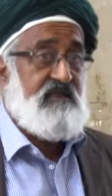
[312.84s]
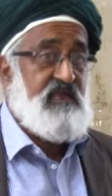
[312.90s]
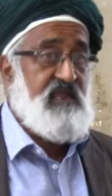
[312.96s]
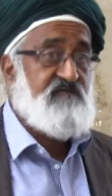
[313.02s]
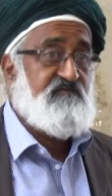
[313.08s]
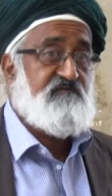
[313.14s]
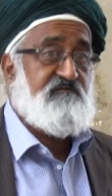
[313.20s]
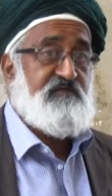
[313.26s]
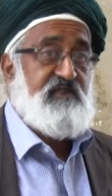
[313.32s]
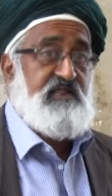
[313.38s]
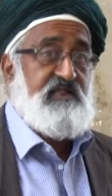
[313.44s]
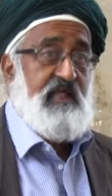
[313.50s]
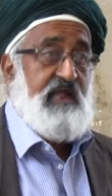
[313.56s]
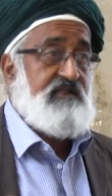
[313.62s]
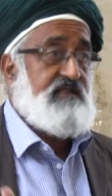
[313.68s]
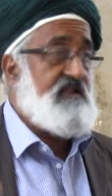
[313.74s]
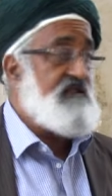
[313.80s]
every
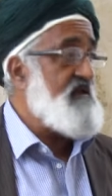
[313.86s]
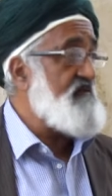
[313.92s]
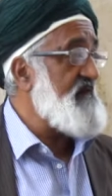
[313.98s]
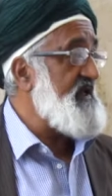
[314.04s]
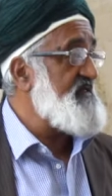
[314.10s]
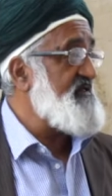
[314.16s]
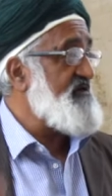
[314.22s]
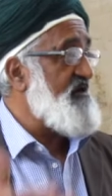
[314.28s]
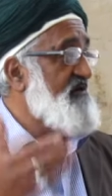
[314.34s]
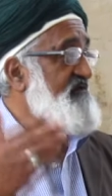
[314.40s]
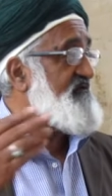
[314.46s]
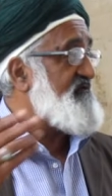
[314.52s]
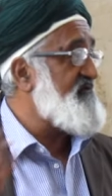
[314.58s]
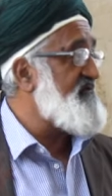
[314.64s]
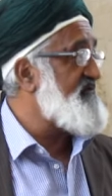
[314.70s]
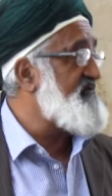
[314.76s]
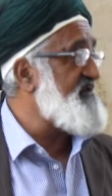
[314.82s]
night in the month of,
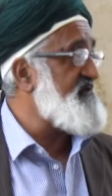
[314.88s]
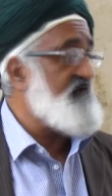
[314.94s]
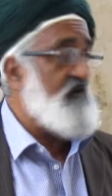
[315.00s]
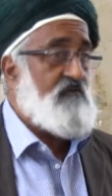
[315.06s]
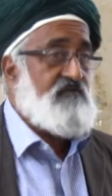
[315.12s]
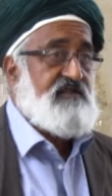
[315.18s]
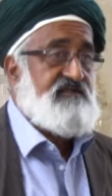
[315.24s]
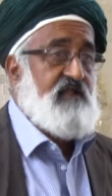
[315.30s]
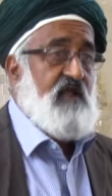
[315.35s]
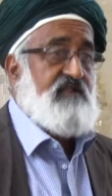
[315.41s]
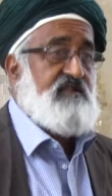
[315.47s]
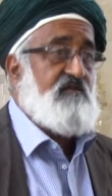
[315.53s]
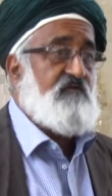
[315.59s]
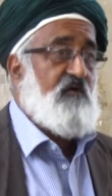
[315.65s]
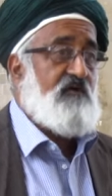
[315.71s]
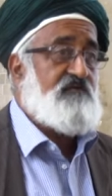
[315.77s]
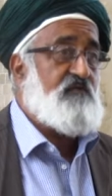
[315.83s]
from the
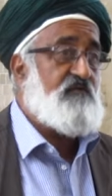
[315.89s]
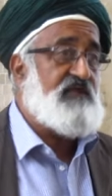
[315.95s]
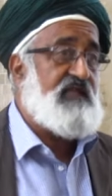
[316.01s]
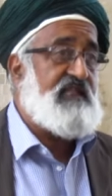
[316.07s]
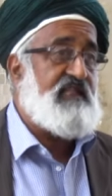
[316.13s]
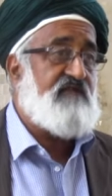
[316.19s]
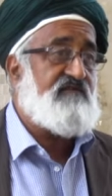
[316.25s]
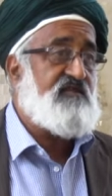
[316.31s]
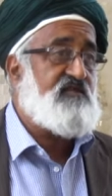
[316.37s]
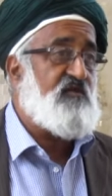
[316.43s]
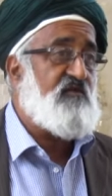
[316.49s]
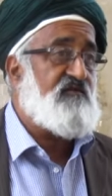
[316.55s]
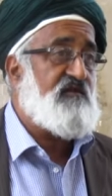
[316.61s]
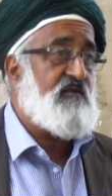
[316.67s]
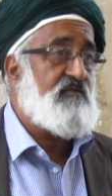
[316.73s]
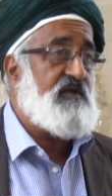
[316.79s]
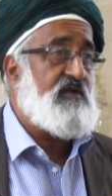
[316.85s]
starting was from the 11th of
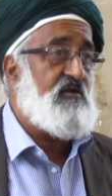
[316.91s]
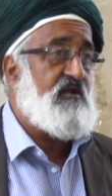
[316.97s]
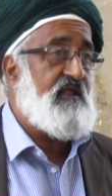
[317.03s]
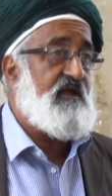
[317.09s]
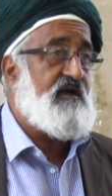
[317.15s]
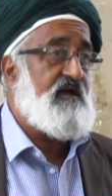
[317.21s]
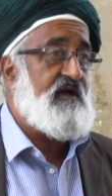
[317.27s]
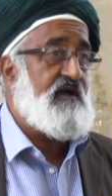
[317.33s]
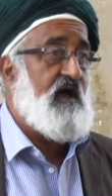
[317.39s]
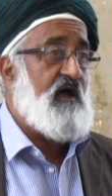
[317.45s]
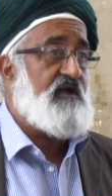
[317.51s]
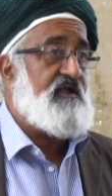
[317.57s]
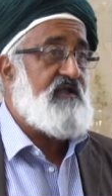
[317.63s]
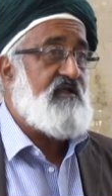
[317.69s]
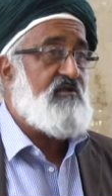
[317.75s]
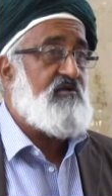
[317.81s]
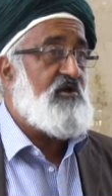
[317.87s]
Rabiul uh,
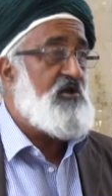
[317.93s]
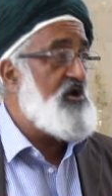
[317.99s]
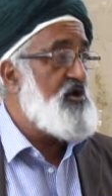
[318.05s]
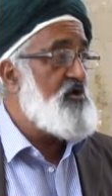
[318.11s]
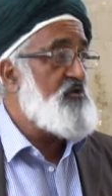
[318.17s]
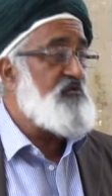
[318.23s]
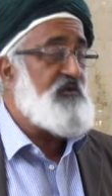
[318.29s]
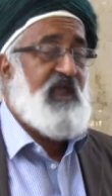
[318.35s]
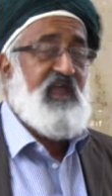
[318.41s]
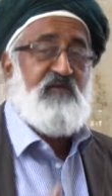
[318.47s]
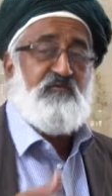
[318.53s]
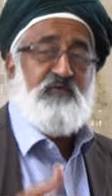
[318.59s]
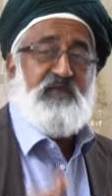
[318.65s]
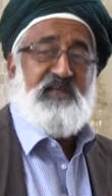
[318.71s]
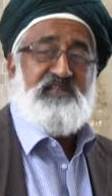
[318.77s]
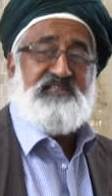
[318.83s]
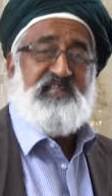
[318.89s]
Akhir, we, had,
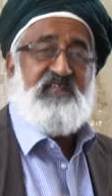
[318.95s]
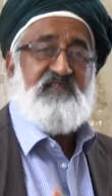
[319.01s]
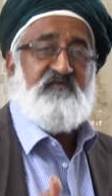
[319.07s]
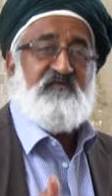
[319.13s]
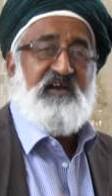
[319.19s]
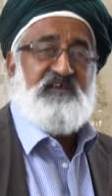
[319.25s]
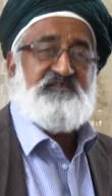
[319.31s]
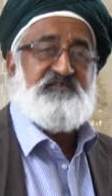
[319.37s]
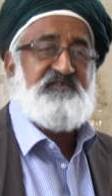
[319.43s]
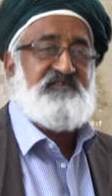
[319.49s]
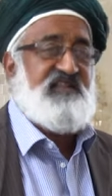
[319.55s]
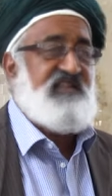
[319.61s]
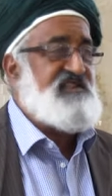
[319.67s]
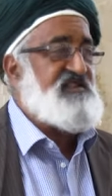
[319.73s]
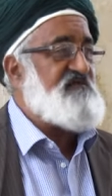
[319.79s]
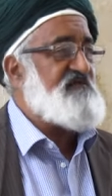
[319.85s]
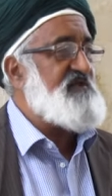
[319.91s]
we attend functions
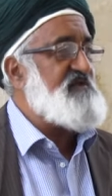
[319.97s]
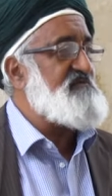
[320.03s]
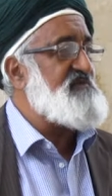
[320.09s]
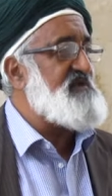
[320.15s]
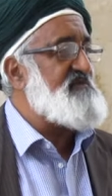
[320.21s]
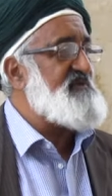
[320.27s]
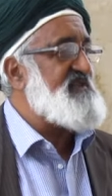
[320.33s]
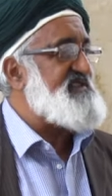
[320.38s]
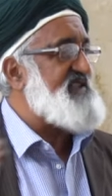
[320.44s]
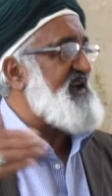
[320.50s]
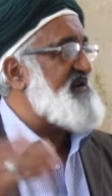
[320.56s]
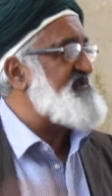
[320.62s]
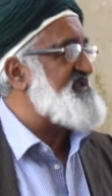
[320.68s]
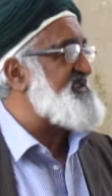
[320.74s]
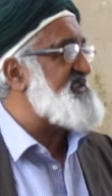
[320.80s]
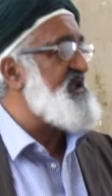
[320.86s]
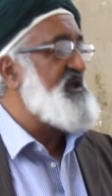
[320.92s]
at different people's
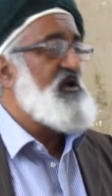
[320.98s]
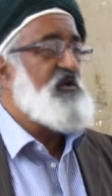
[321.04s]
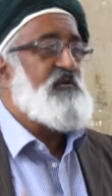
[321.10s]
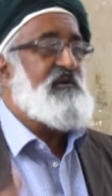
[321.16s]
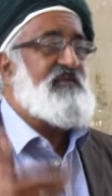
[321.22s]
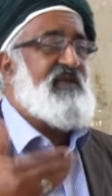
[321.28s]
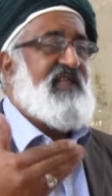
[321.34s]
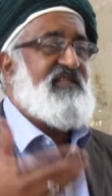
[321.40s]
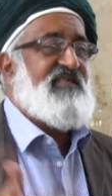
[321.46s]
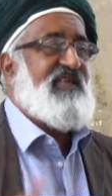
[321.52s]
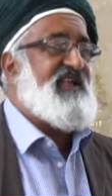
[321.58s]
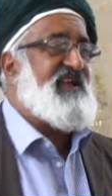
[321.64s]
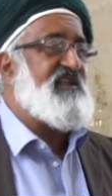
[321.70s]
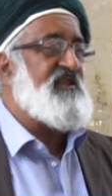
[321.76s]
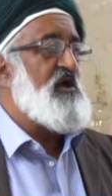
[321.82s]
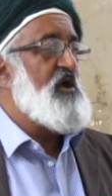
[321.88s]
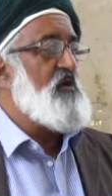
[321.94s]
houses. We make
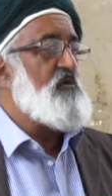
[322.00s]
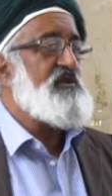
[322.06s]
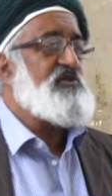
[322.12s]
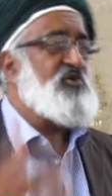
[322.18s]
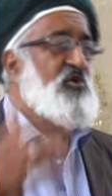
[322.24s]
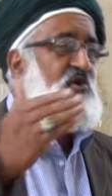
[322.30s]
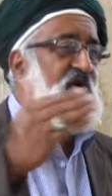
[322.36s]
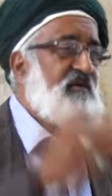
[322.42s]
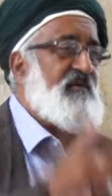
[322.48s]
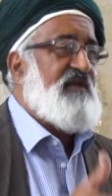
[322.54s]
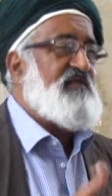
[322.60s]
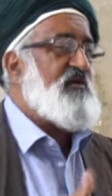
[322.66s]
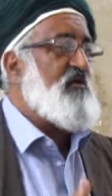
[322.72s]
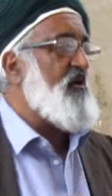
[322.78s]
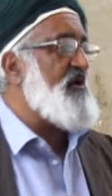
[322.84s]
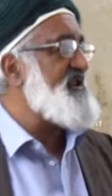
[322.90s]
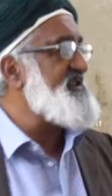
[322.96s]
dhikr. We talk
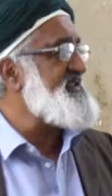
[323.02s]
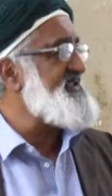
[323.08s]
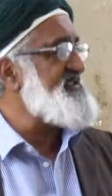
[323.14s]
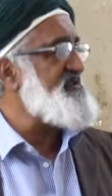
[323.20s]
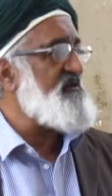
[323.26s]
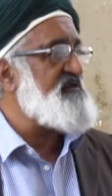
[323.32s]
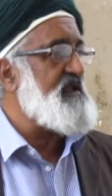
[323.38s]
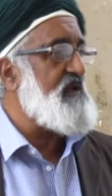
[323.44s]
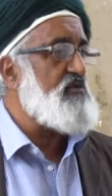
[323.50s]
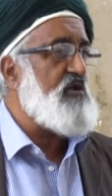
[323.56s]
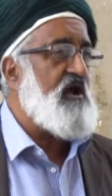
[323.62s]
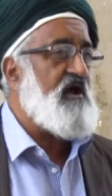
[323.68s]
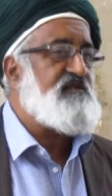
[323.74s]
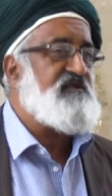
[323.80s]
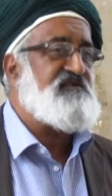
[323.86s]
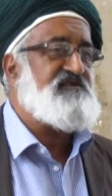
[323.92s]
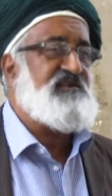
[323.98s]
about the qualities of Sayyid
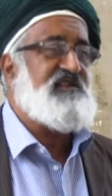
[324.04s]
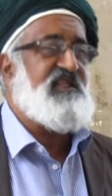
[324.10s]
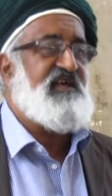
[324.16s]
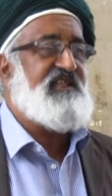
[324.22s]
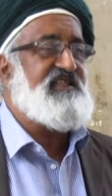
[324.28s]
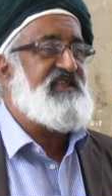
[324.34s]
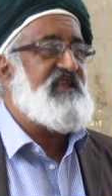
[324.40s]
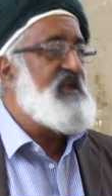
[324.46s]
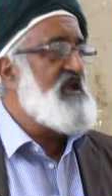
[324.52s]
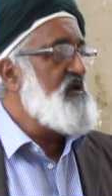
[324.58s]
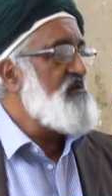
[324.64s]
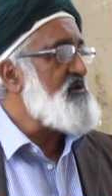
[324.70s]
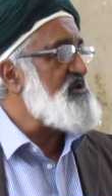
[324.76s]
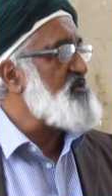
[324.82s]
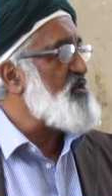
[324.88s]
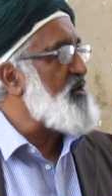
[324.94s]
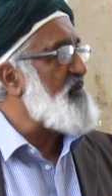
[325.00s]
Qadr Jilani.
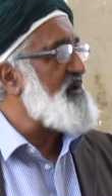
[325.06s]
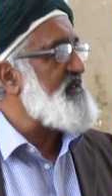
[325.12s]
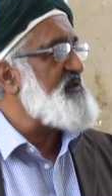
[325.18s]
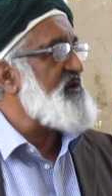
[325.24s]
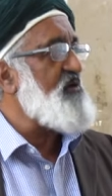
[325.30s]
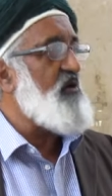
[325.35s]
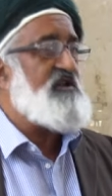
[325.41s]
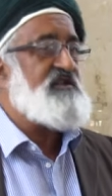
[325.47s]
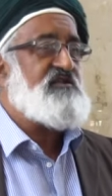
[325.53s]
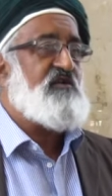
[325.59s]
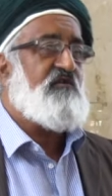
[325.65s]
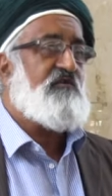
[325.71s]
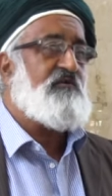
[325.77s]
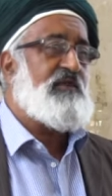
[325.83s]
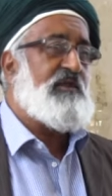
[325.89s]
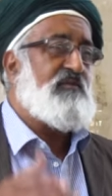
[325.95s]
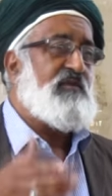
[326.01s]
We talk about the quality of
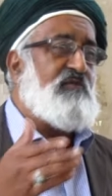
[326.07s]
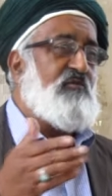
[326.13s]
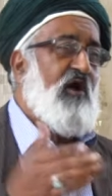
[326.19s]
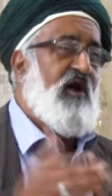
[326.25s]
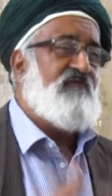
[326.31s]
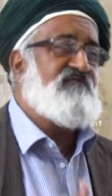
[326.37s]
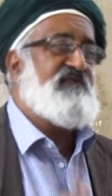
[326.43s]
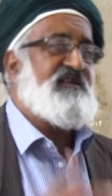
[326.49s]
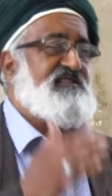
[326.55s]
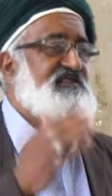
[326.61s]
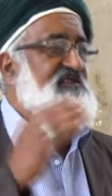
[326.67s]
Nabi Muhammad